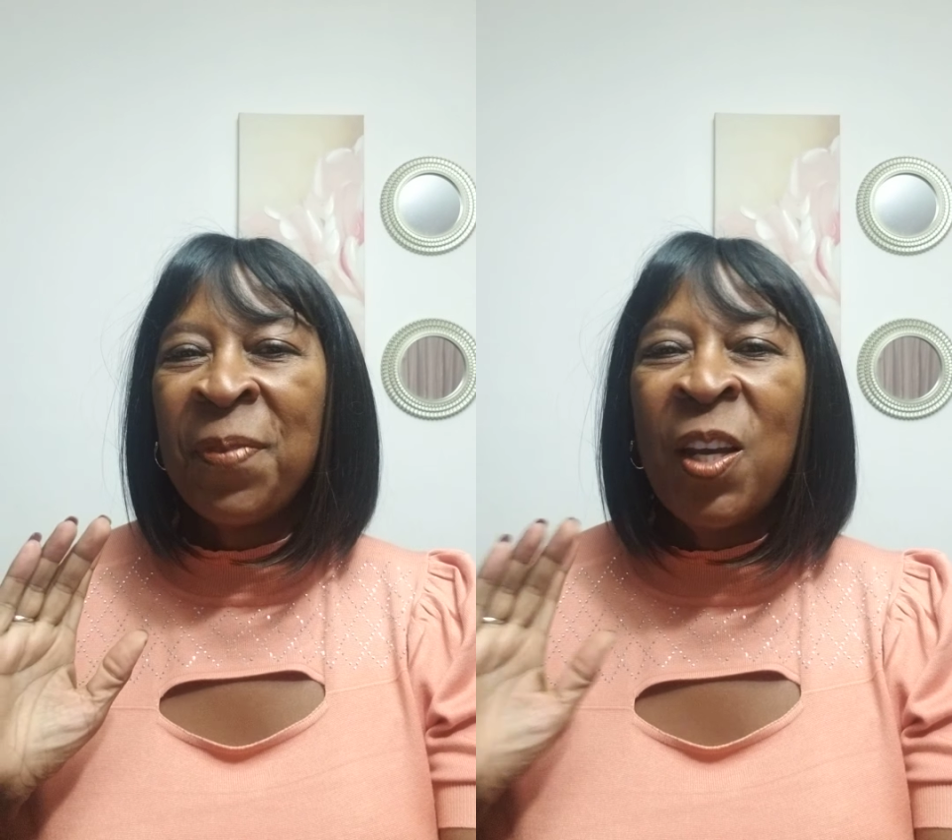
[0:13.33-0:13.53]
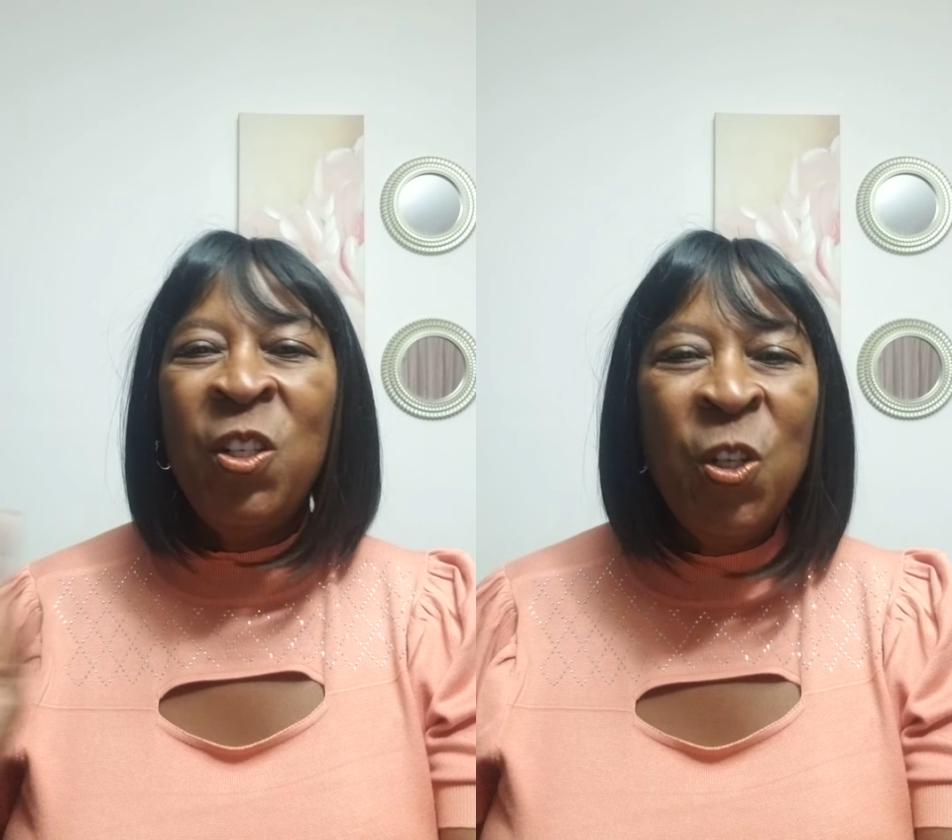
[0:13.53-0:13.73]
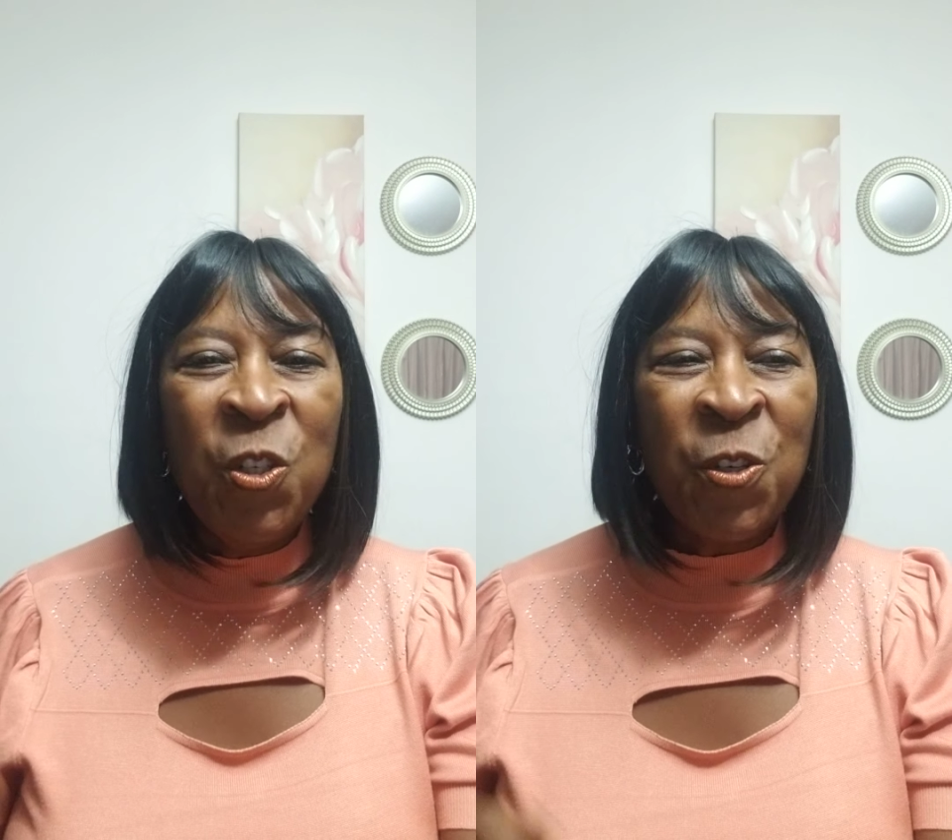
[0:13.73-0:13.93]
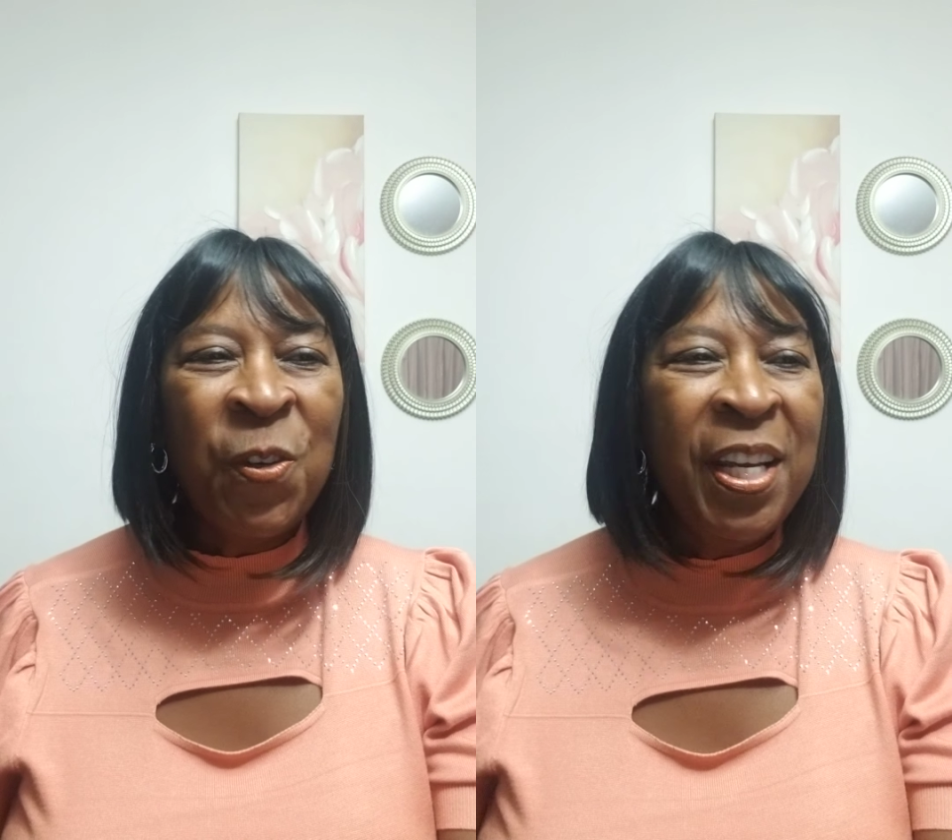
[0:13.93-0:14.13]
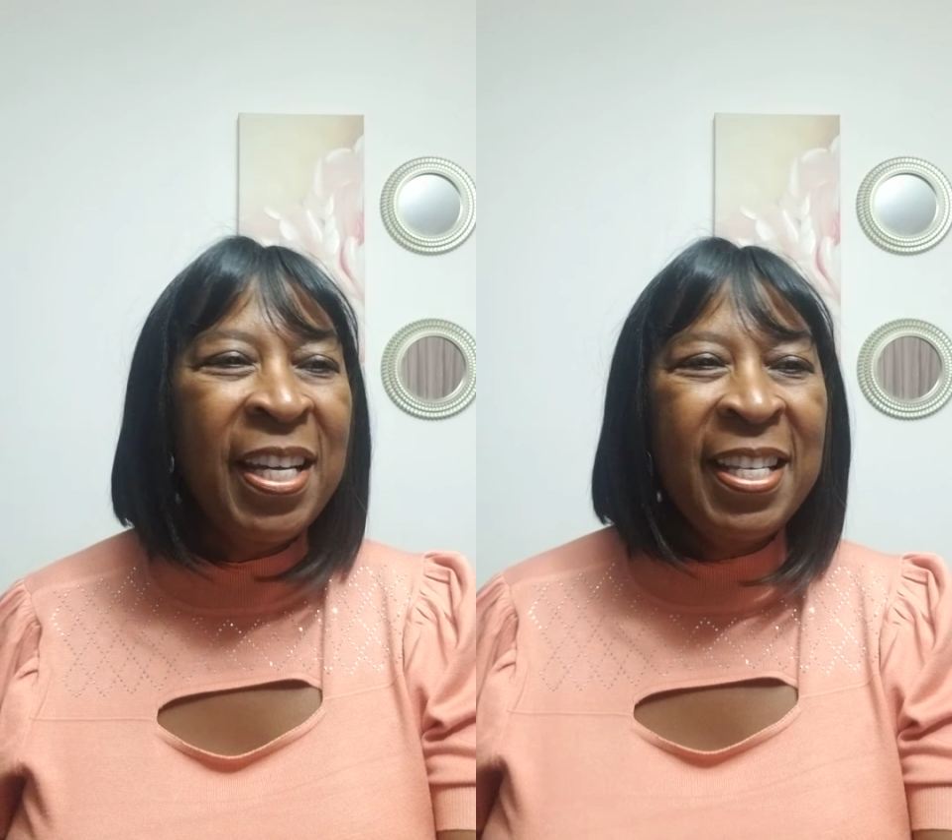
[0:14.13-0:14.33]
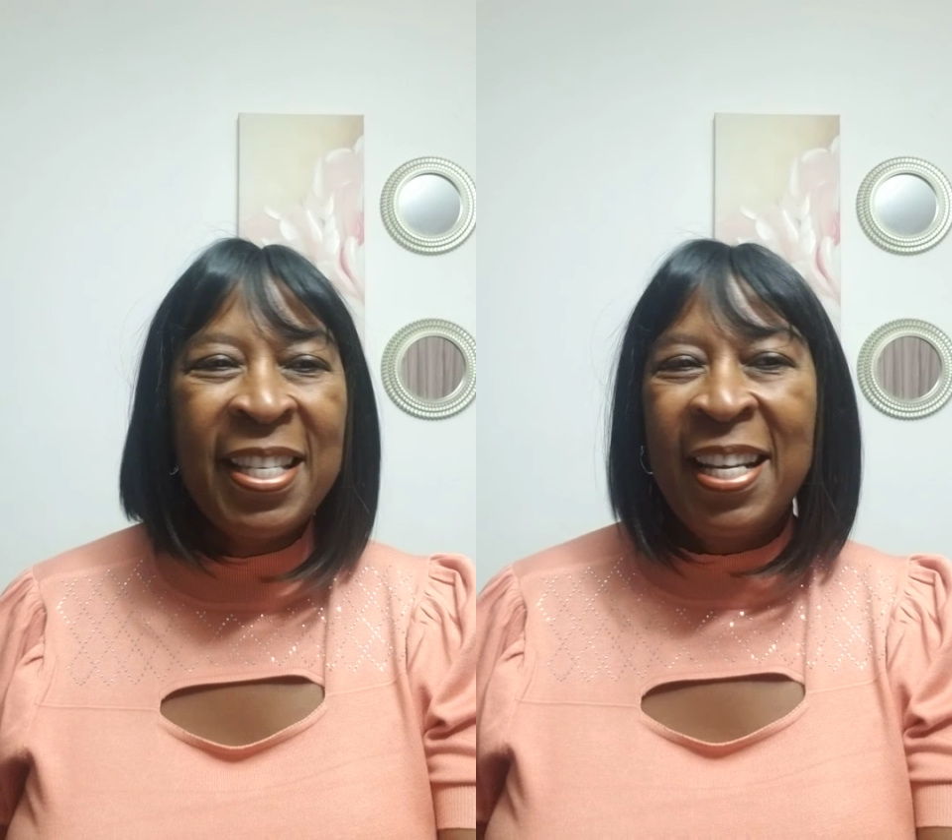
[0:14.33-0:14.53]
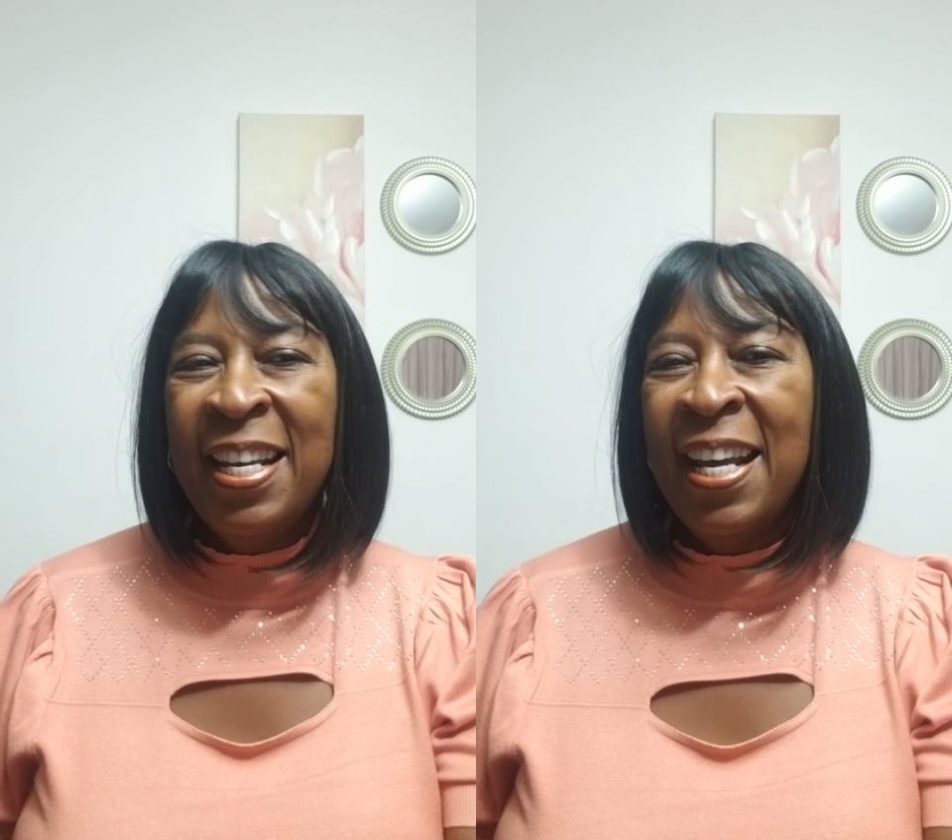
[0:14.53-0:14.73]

nutrients. It